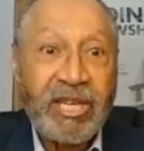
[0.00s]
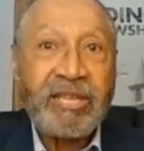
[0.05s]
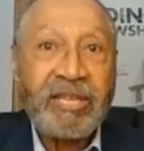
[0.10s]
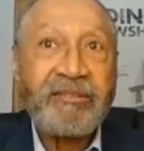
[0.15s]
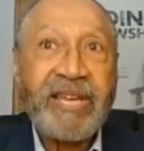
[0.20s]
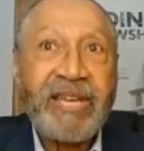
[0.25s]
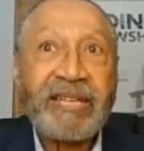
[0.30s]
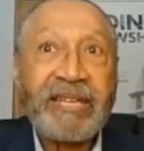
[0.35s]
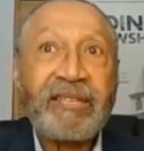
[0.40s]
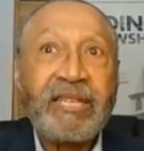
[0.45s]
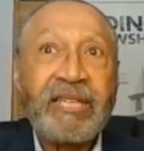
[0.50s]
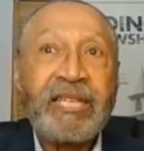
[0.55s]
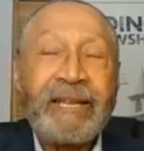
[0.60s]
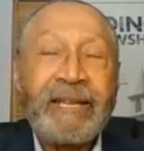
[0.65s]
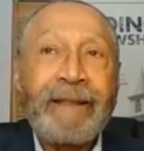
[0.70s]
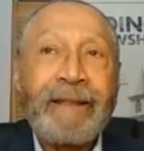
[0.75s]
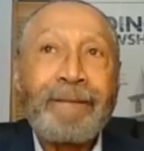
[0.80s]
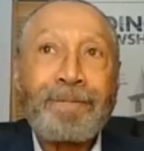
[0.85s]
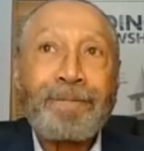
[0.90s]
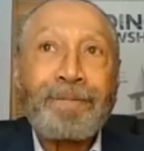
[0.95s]

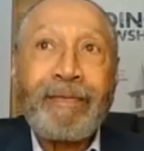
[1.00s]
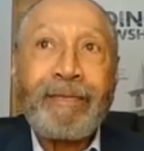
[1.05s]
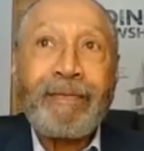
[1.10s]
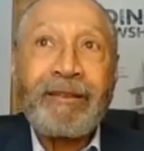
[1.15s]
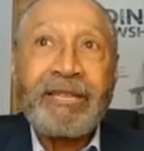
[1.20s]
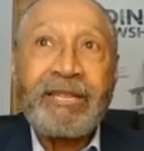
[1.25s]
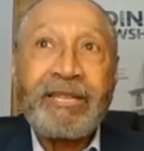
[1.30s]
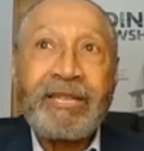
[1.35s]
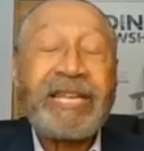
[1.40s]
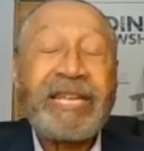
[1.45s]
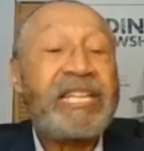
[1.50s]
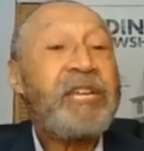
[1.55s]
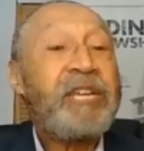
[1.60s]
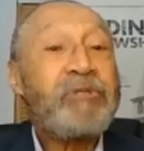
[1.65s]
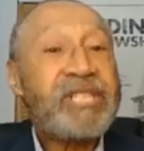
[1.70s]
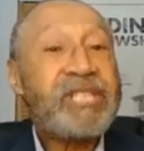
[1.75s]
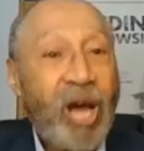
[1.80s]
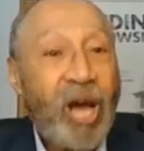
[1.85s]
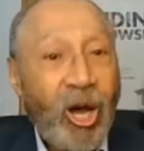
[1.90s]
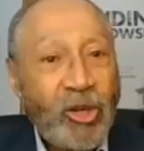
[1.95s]
that he
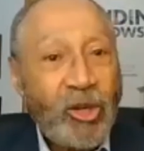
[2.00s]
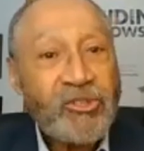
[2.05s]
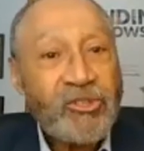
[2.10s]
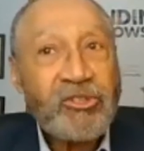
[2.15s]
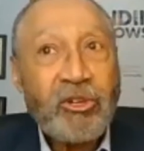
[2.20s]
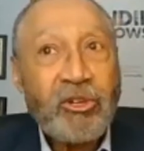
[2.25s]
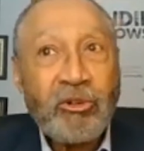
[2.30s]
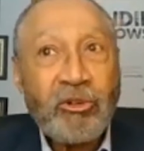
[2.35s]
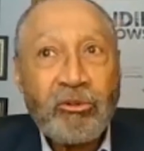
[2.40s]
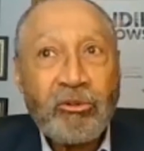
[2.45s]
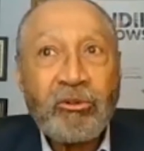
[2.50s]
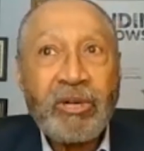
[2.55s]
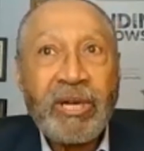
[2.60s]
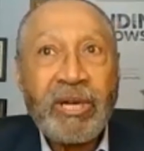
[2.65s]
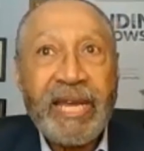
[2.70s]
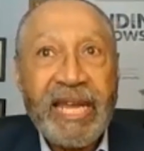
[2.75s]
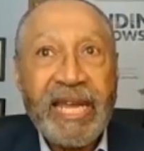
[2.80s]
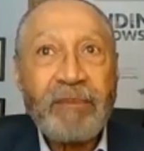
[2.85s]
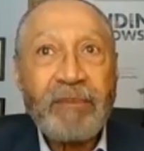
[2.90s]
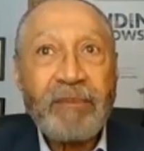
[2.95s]
was also
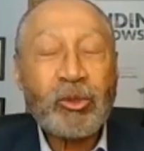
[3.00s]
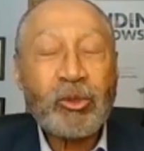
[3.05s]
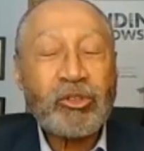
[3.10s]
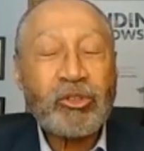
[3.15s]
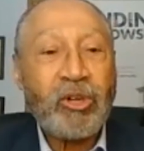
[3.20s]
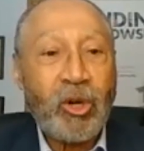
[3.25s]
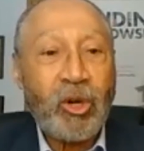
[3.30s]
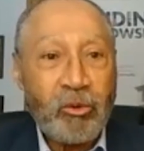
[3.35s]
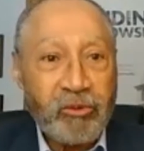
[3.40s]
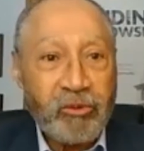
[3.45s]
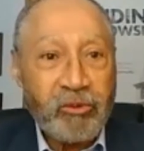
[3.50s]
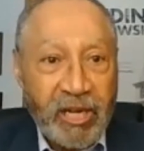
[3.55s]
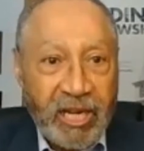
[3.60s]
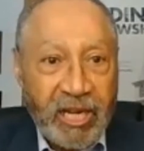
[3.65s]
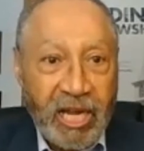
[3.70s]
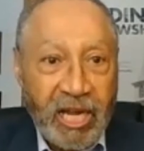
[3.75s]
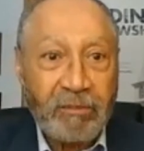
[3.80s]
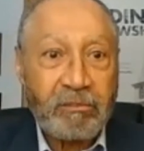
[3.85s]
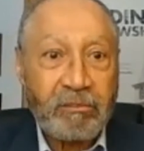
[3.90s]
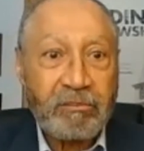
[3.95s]
able to
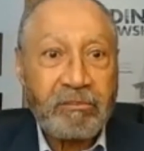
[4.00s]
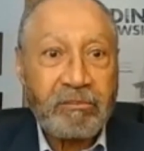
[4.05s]
overcome.